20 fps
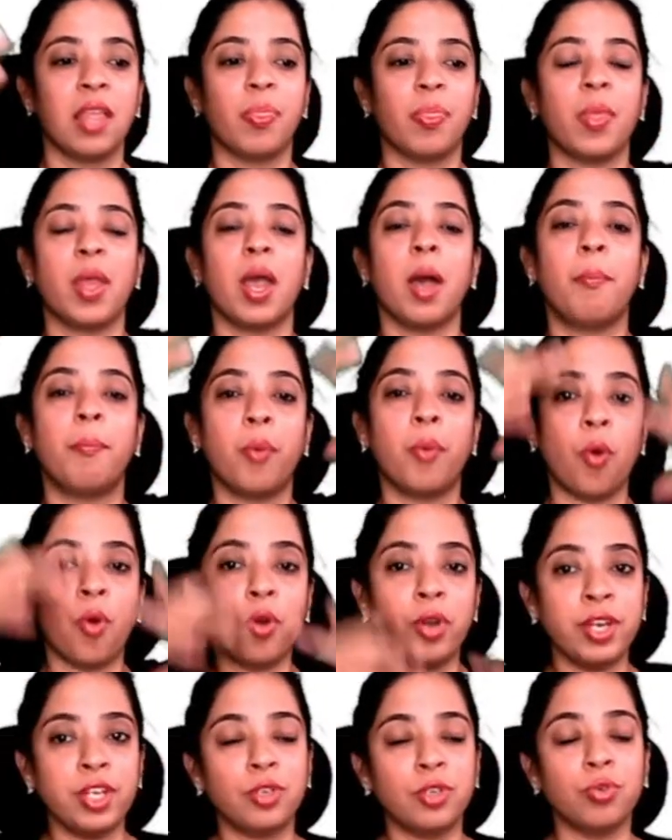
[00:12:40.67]
They are
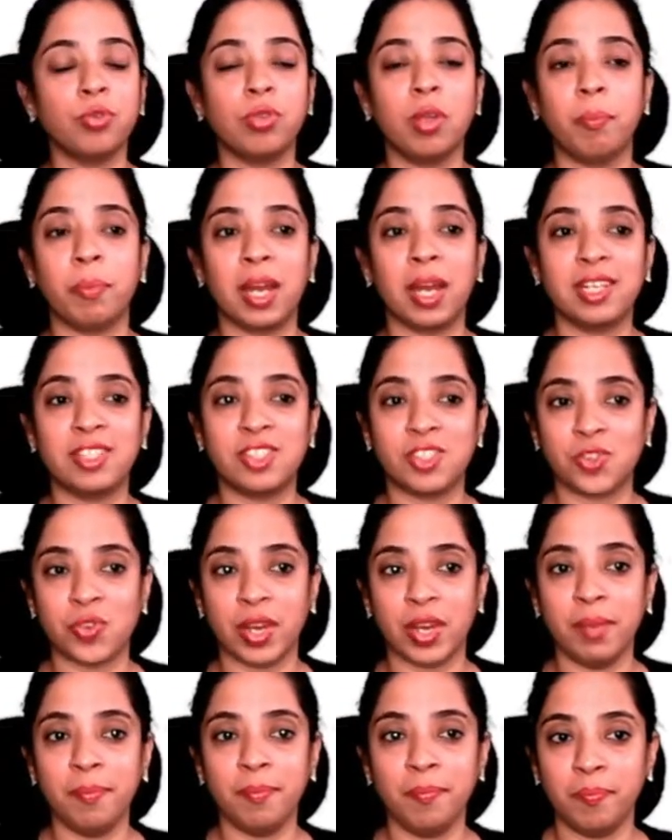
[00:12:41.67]
poured into the
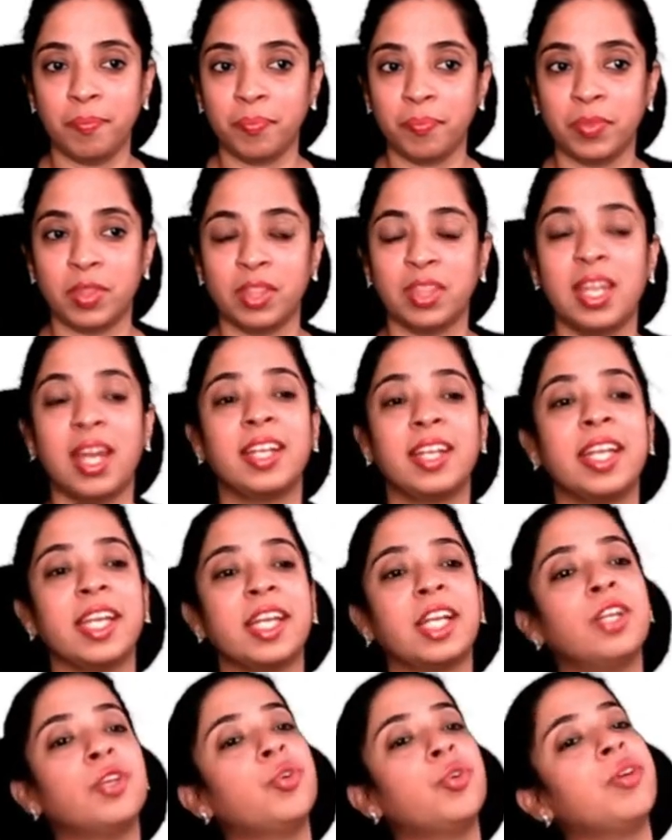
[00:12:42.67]
bloodstream. They are
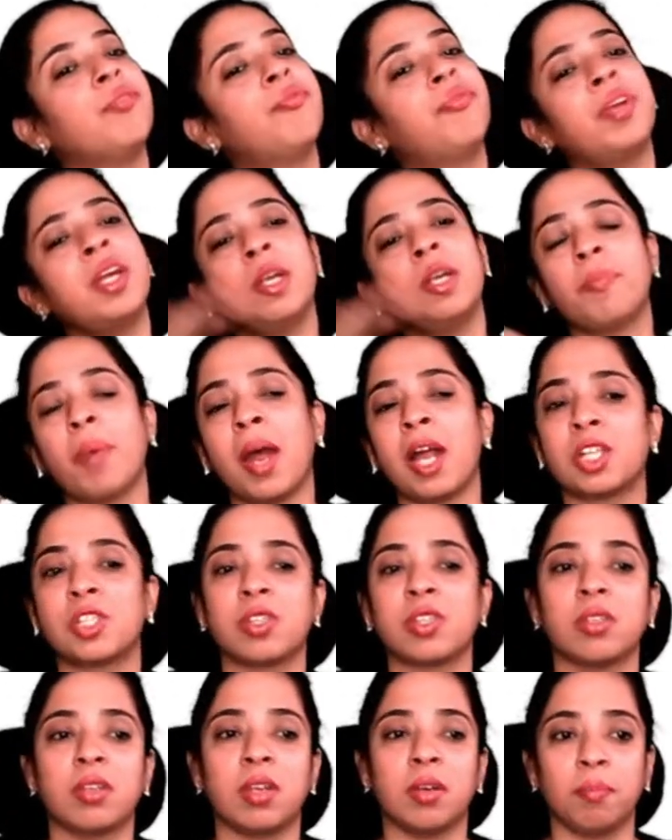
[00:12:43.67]
taken to different
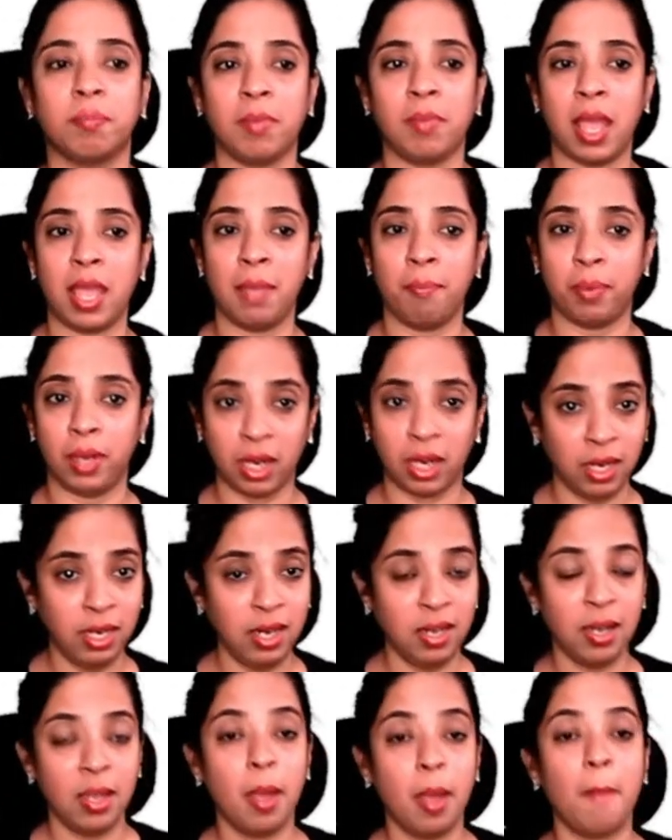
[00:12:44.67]
parts by blood
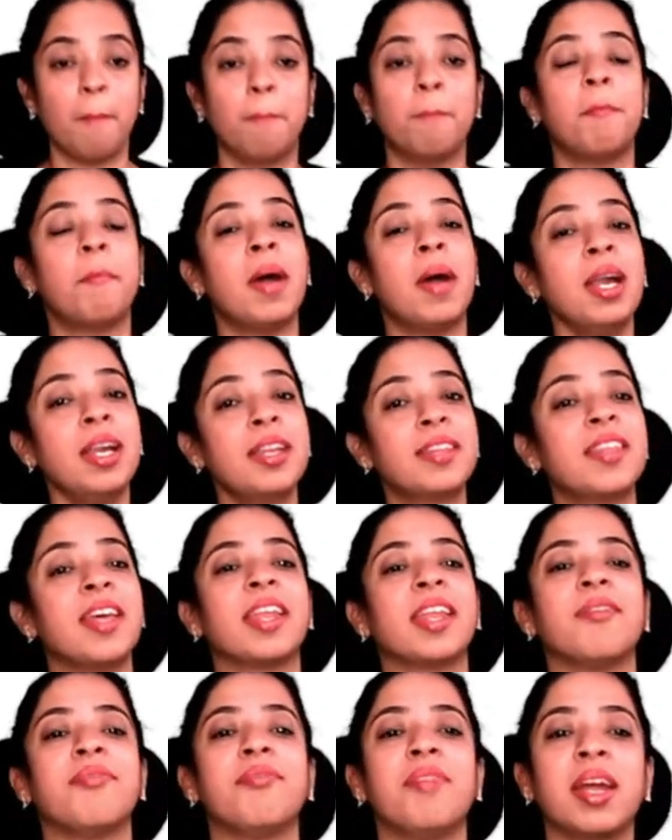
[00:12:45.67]
but
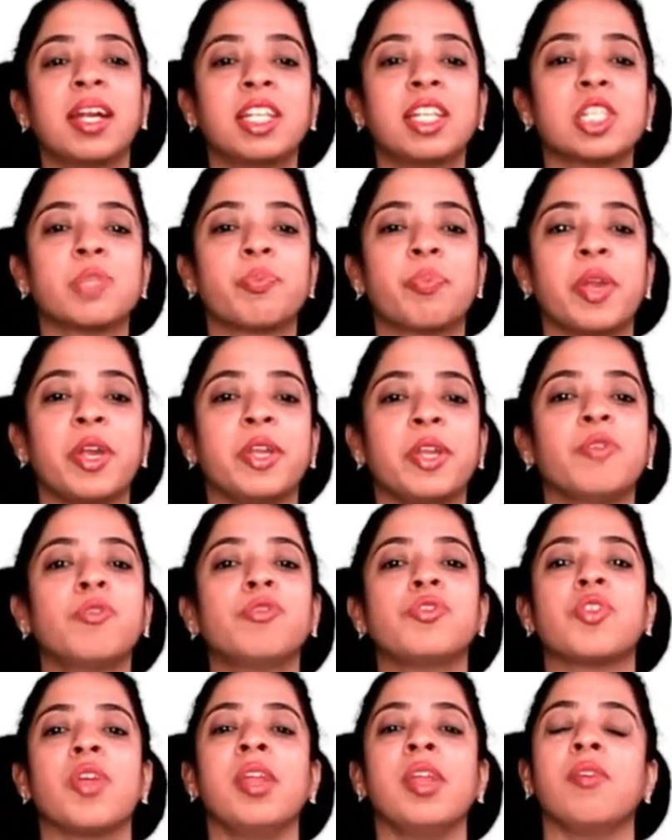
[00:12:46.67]
their effect is
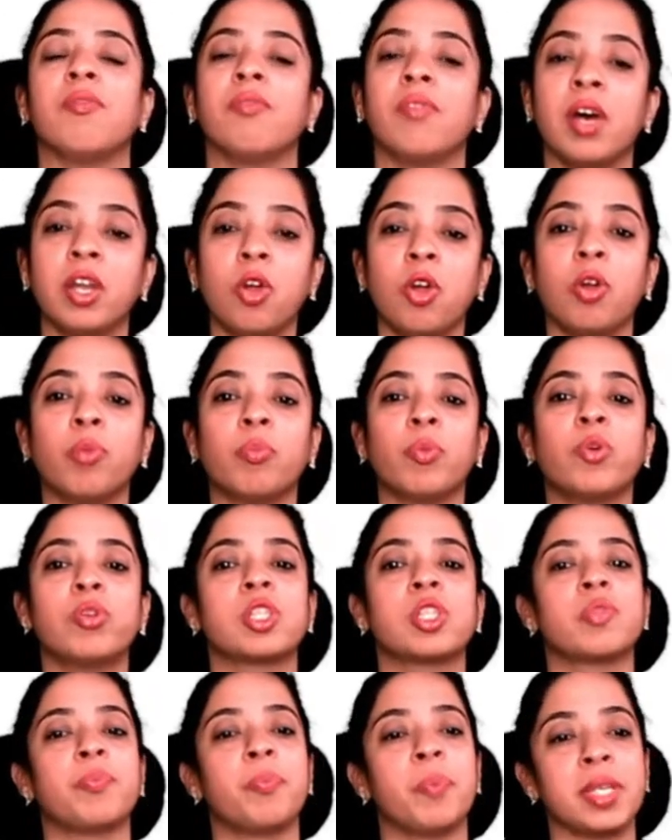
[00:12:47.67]
produced in one or more
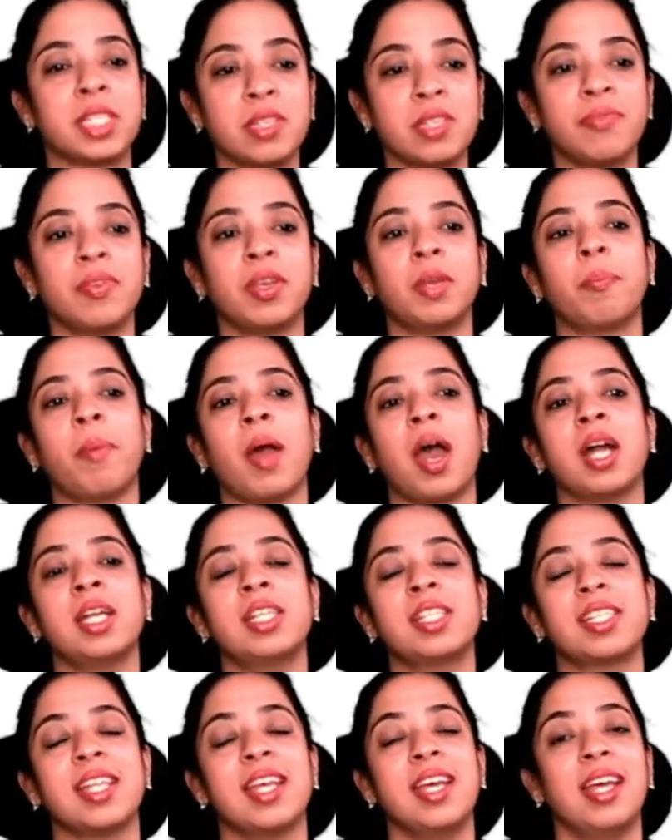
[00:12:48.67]
specific
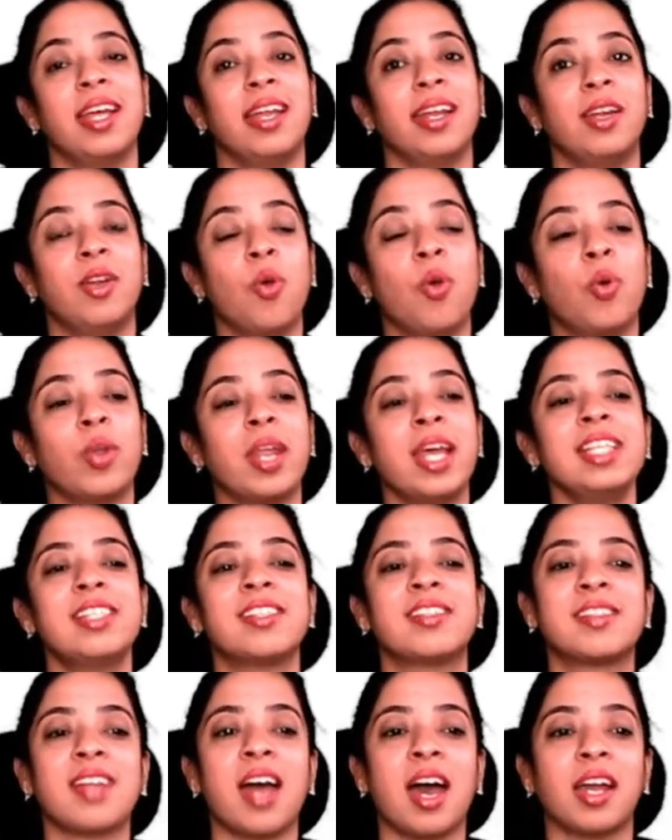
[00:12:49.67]
parts known as
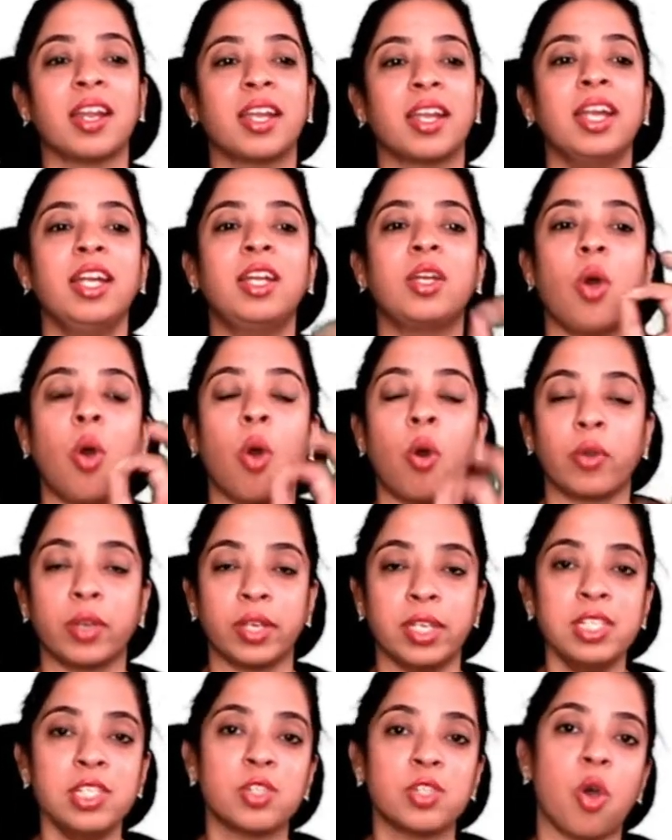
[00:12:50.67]
target
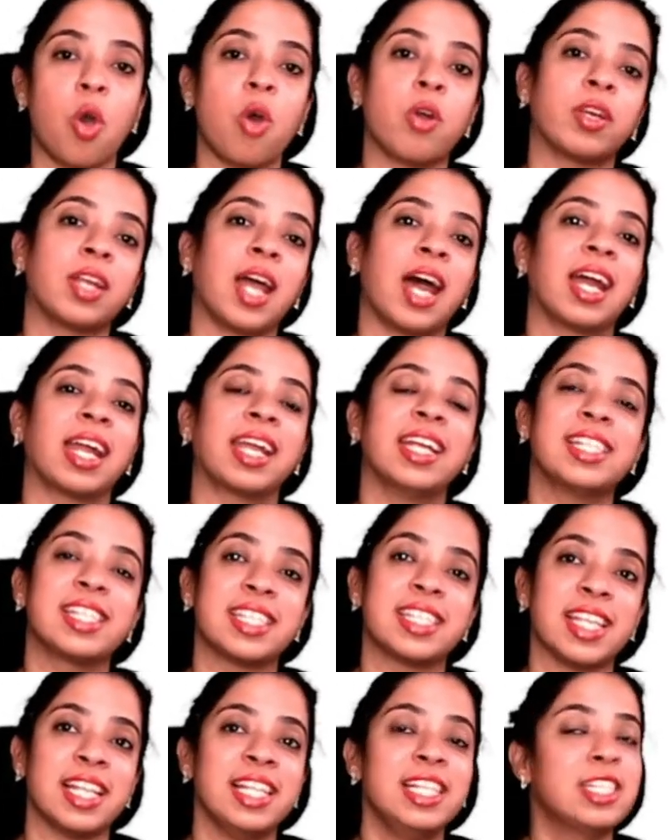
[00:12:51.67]
organs or target
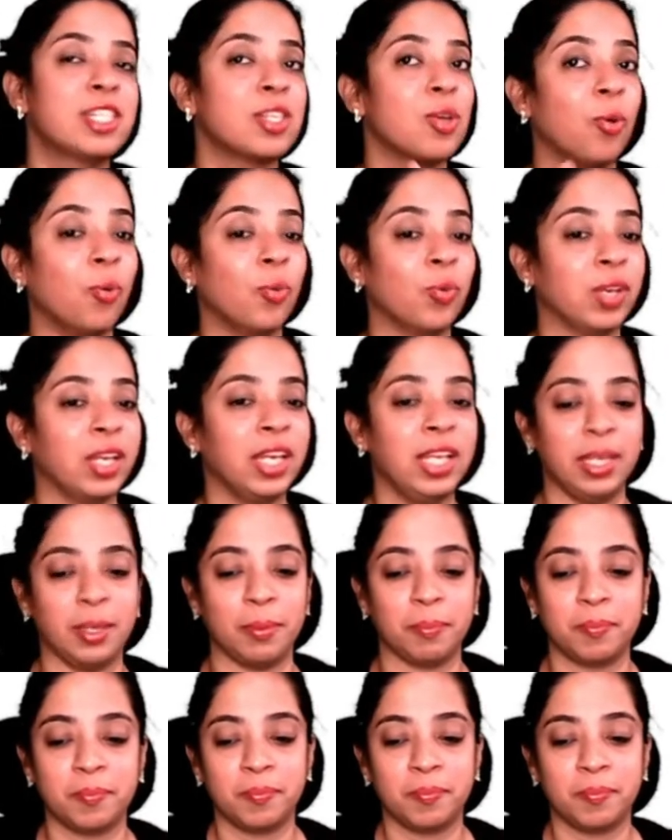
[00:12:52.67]
cells only